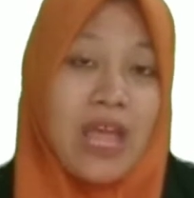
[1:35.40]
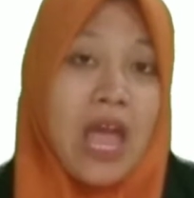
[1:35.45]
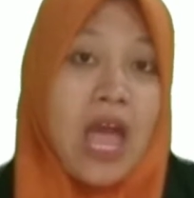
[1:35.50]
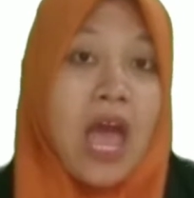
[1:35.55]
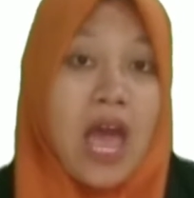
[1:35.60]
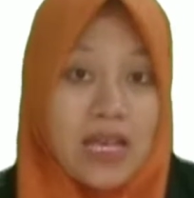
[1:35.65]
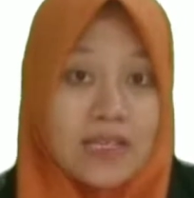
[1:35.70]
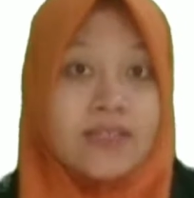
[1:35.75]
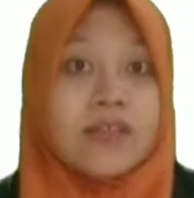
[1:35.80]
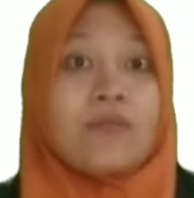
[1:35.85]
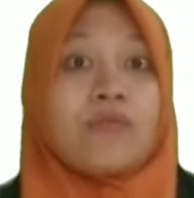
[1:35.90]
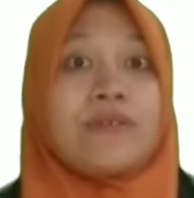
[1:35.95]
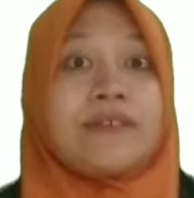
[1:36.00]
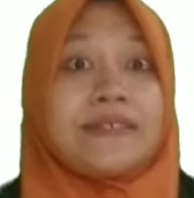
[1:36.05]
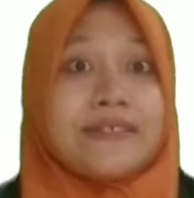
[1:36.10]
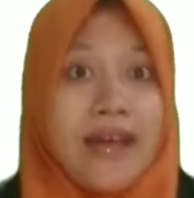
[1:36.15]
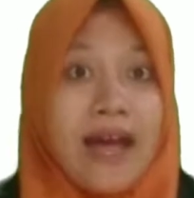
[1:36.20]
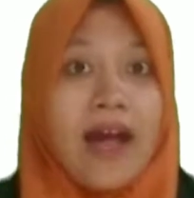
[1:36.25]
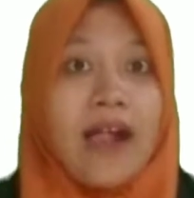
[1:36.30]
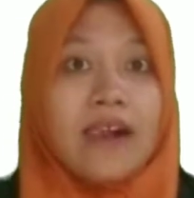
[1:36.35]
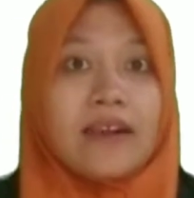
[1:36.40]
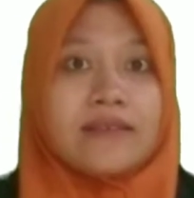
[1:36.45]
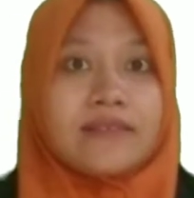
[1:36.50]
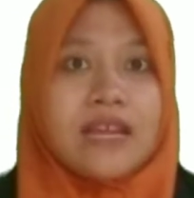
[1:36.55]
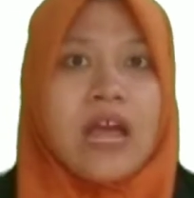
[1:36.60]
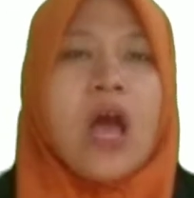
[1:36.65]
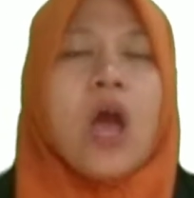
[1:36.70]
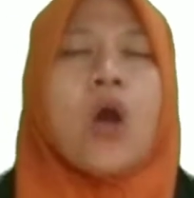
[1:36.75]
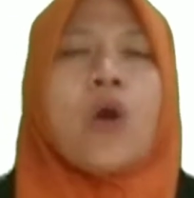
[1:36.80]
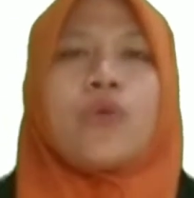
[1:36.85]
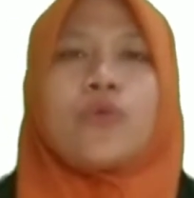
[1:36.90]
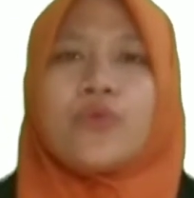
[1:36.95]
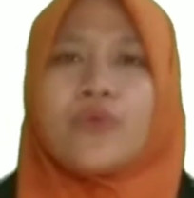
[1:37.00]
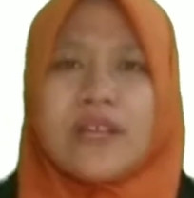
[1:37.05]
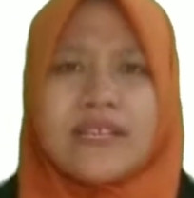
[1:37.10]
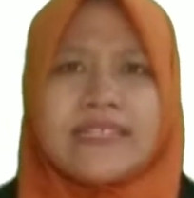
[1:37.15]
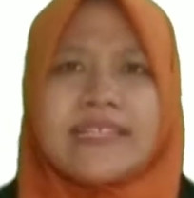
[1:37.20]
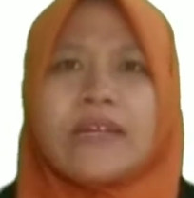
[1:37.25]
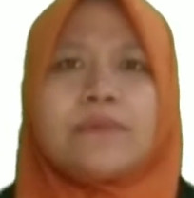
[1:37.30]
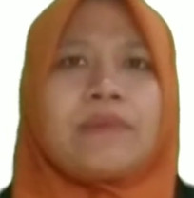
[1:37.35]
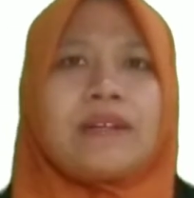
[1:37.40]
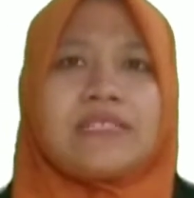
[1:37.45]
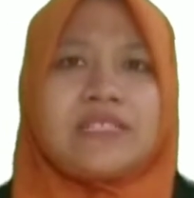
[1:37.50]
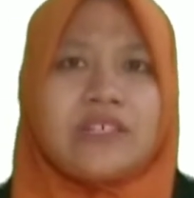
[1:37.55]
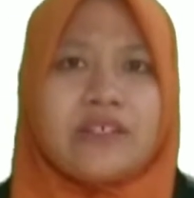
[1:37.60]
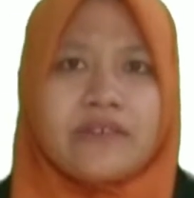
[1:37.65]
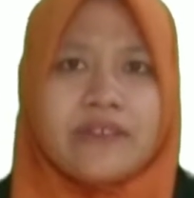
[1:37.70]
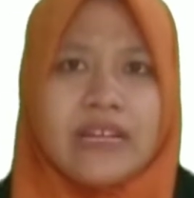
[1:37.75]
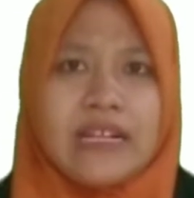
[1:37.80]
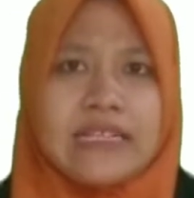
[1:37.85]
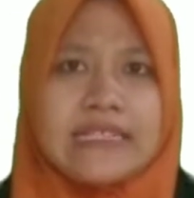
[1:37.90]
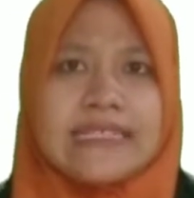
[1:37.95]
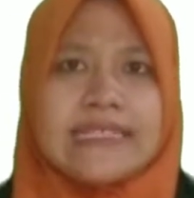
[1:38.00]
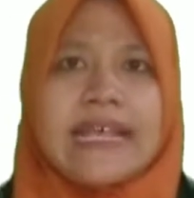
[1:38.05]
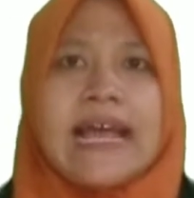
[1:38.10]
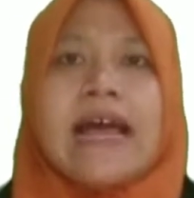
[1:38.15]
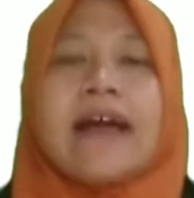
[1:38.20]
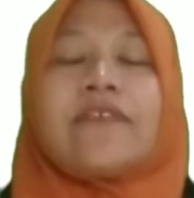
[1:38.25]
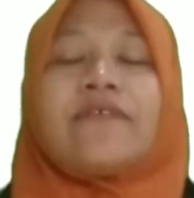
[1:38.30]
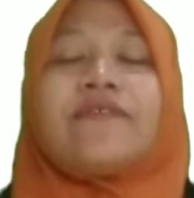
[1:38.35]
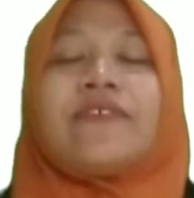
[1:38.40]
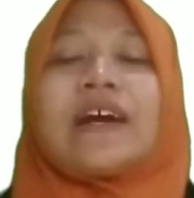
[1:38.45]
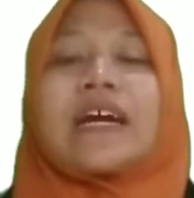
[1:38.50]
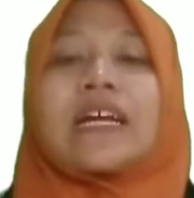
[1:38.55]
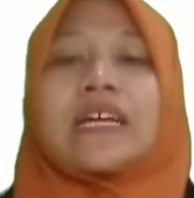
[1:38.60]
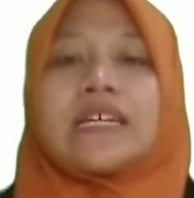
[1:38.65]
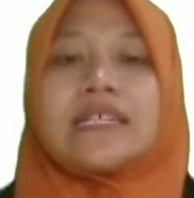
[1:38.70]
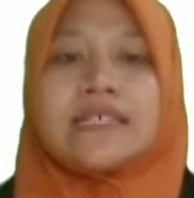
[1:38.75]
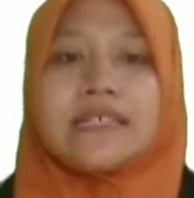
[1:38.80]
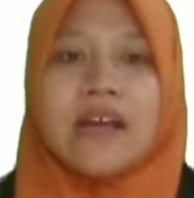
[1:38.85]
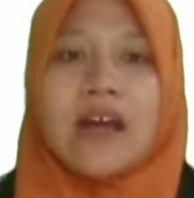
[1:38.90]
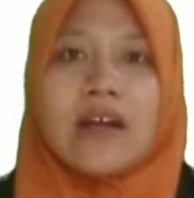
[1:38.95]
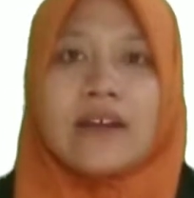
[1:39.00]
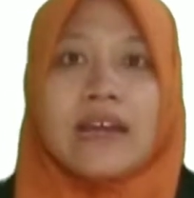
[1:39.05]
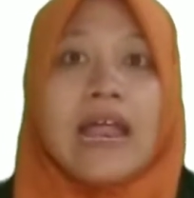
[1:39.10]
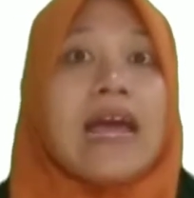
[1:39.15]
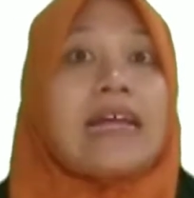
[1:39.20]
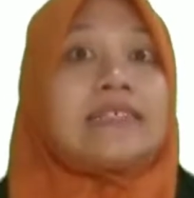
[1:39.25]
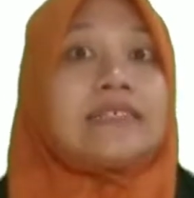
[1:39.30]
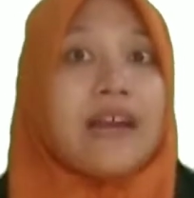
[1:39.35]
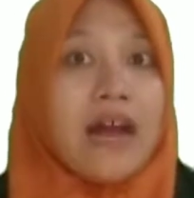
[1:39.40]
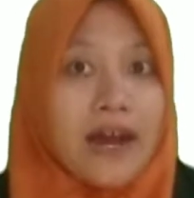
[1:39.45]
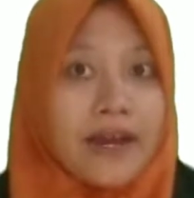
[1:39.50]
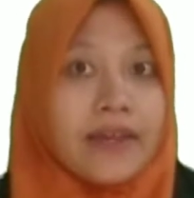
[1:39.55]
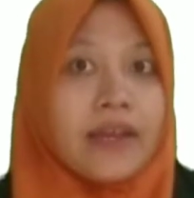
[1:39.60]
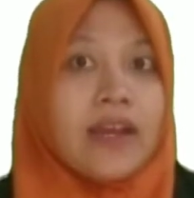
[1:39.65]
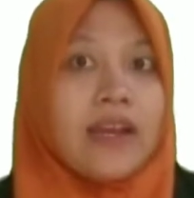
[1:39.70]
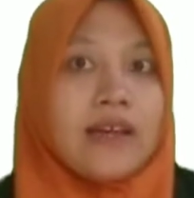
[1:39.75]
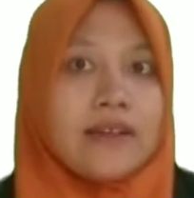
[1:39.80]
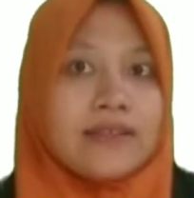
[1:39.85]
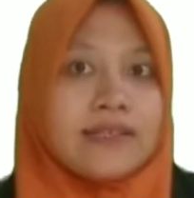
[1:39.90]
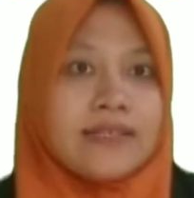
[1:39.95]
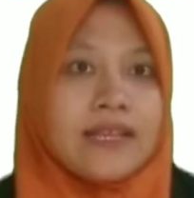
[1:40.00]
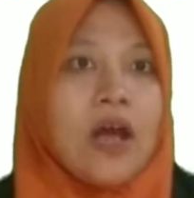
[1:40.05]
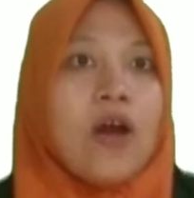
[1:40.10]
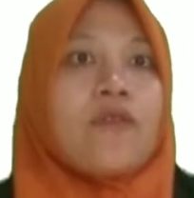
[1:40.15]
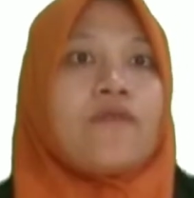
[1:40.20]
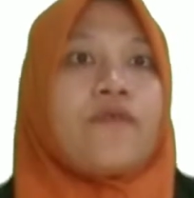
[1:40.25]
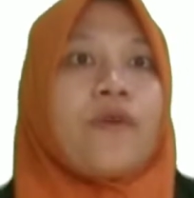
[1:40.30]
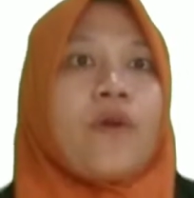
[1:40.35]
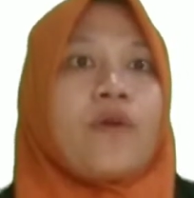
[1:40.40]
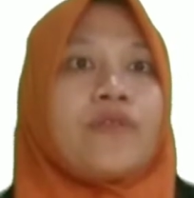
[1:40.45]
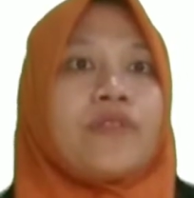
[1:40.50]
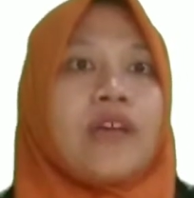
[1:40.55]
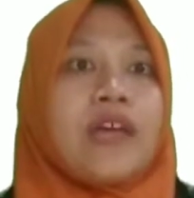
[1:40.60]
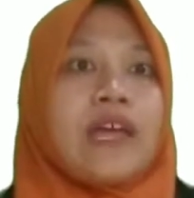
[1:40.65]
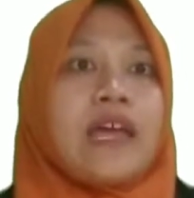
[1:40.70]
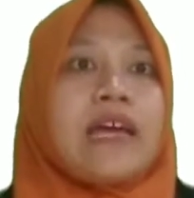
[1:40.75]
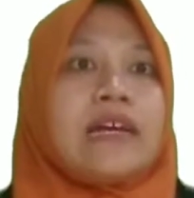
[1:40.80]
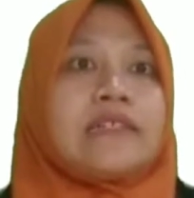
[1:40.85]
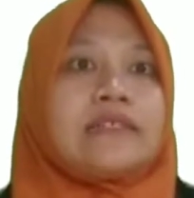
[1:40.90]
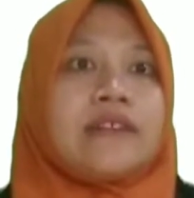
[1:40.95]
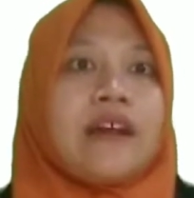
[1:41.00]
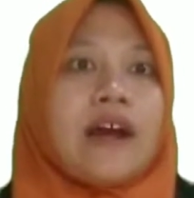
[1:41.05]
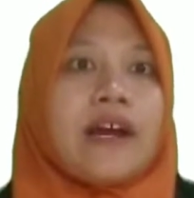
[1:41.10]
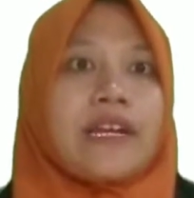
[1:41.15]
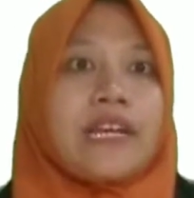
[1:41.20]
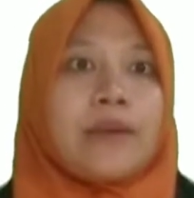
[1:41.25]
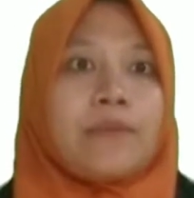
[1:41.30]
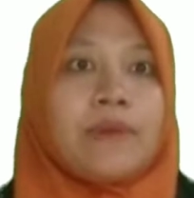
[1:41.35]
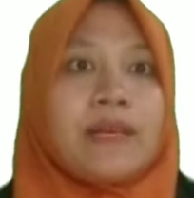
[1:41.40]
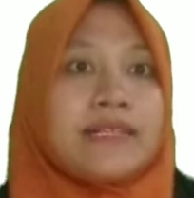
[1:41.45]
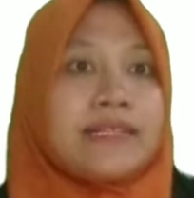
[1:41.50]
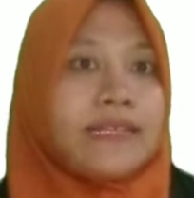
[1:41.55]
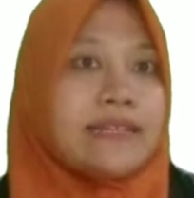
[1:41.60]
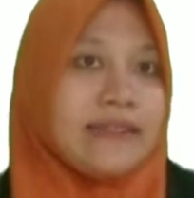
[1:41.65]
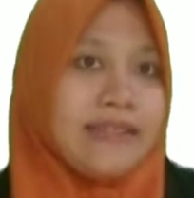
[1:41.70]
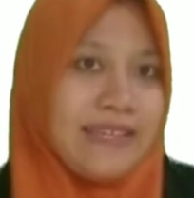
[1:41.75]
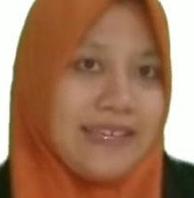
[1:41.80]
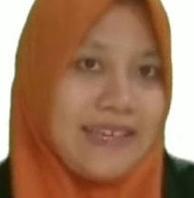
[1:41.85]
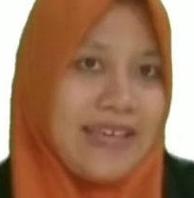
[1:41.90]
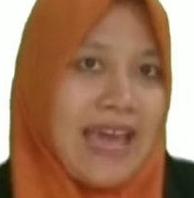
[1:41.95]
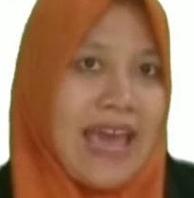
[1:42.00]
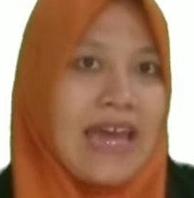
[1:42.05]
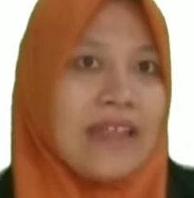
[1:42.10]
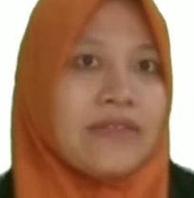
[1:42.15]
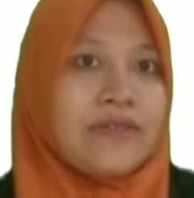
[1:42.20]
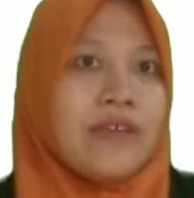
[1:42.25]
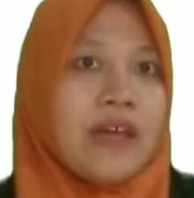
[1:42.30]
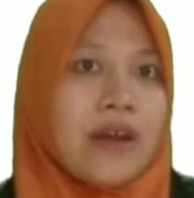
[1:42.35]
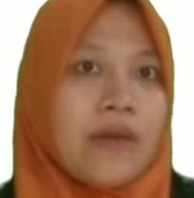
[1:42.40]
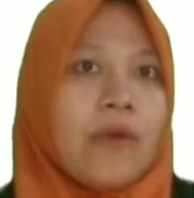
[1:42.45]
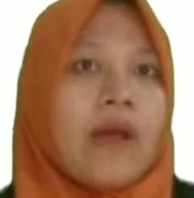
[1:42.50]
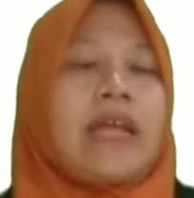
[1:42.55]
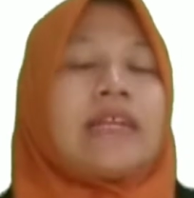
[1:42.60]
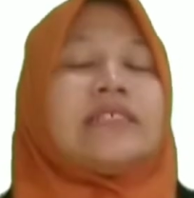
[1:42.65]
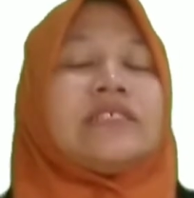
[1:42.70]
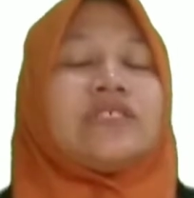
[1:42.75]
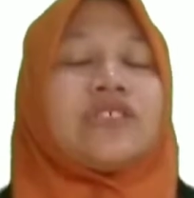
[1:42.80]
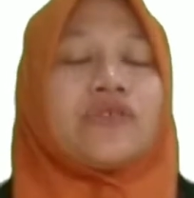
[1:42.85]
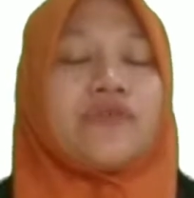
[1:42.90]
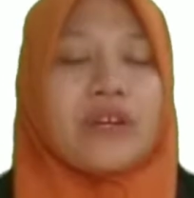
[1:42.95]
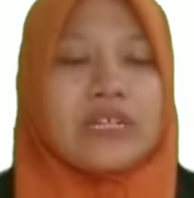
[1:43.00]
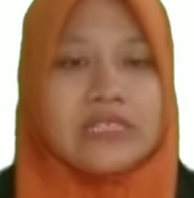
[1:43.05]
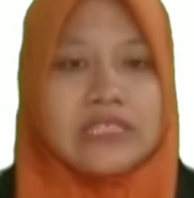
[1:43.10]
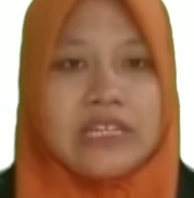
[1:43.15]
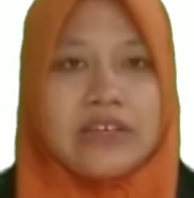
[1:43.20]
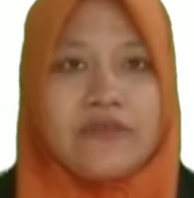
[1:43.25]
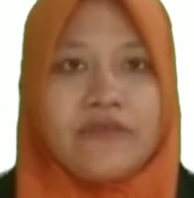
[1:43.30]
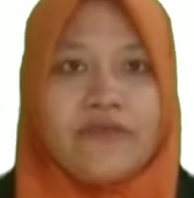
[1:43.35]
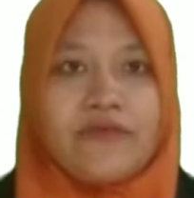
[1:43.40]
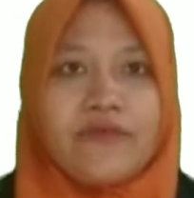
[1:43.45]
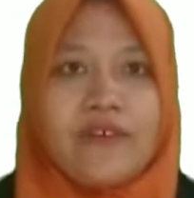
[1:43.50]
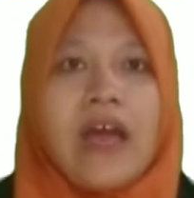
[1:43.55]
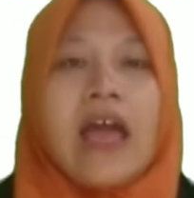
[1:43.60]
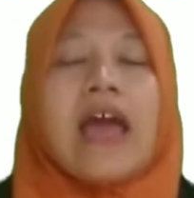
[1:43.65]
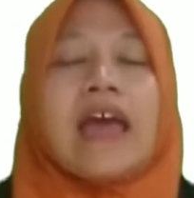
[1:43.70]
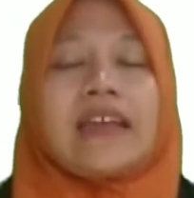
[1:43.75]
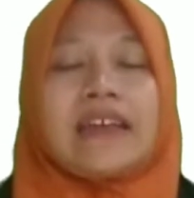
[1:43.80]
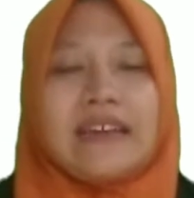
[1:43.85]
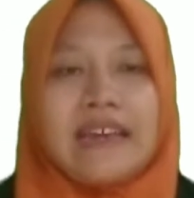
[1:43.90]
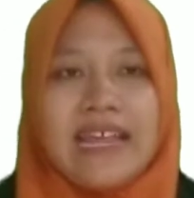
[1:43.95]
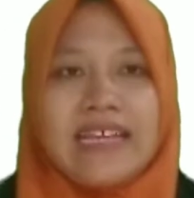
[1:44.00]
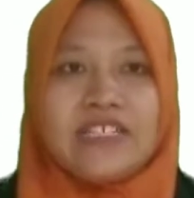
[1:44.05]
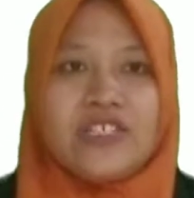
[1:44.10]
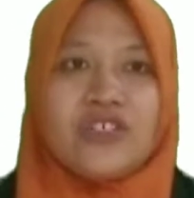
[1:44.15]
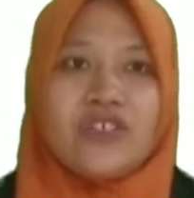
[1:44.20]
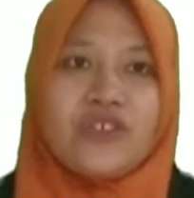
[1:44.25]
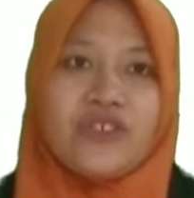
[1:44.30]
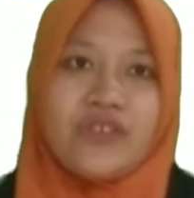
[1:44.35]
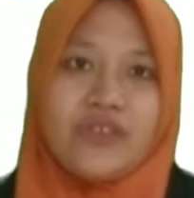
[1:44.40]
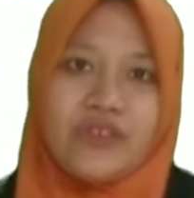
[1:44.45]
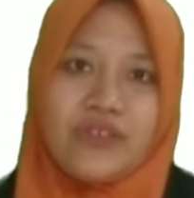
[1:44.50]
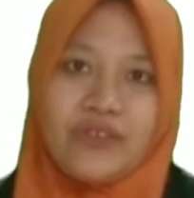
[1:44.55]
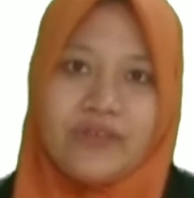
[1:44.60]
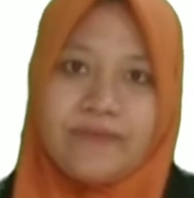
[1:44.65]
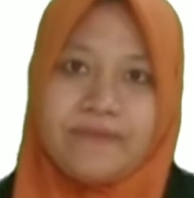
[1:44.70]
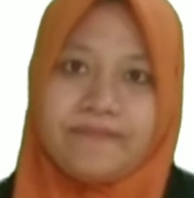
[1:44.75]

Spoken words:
As a result, recent materials focus on dialogues for their dynamicity and their interactive natures.